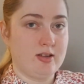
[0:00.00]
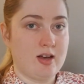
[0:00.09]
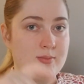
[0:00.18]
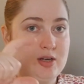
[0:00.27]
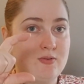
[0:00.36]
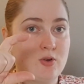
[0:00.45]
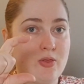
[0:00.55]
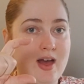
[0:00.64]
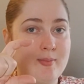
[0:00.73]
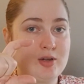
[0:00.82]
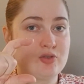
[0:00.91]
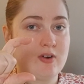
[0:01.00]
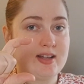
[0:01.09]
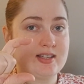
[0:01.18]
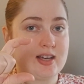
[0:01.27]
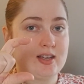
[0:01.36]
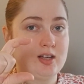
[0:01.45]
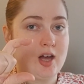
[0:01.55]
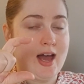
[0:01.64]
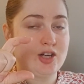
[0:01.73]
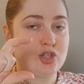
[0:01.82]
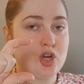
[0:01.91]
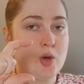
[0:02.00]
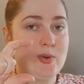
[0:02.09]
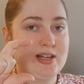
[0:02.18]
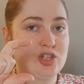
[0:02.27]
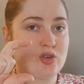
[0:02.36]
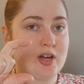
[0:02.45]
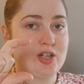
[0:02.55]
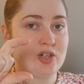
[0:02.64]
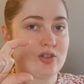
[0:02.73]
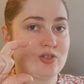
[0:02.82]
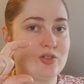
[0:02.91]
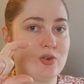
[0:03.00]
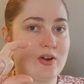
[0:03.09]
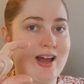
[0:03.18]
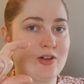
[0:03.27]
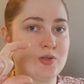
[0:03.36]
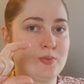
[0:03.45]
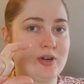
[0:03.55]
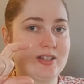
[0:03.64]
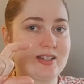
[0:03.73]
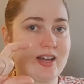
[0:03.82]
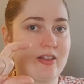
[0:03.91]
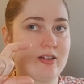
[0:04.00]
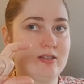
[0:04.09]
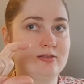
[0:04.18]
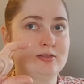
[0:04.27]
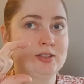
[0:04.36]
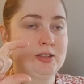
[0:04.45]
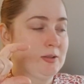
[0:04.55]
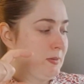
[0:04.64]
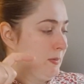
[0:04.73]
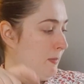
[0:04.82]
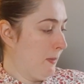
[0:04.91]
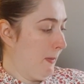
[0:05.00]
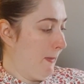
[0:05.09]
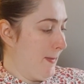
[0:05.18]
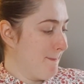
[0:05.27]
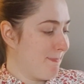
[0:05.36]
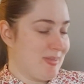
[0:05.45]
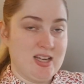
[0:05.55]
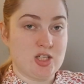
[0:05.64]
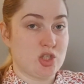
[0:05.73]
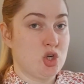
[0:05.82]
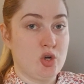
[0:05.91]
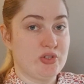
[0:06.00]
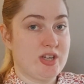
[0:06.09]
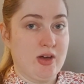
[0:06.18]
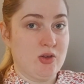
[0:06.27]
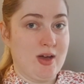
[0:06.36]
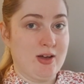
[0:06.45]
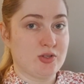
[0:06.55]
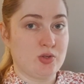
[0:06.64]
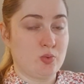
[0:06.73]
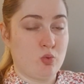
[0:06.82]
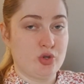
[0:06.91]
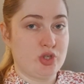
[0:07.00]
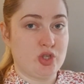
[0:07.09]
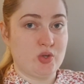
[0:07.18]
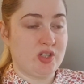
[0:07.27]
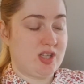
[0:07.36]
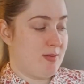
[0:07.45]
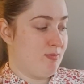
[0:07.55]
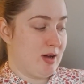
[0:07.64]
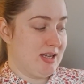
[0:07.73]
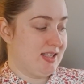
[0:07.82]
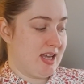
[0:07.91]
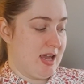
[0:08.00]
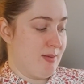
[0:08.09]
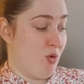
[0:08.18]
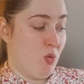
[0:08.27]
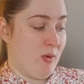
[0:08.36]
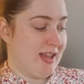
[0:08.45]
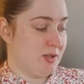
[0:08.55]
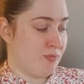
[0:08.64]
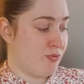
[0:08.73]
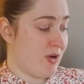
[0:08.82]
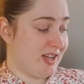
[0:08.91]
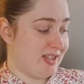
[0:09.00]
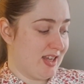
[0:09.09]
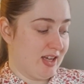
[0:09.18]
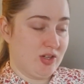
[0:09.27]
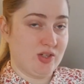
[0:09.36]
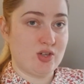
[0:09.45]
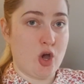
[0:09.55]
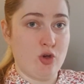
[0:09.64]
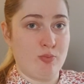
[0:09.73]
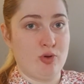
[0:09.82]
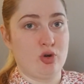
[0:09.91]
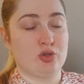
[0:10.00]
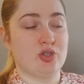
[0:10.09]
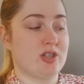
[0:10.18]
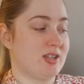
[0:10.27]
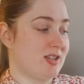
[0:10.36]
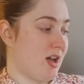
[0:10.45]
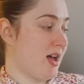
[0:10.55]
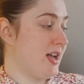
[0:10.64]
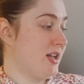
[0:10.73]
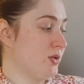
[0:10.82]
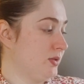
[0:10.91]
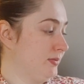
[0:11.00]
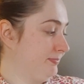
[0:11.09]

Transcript: I mean, you've got that much writing and no illustrations on how to put it together. It does not tell you what to do seam by seam, or where to press things open or to the side, or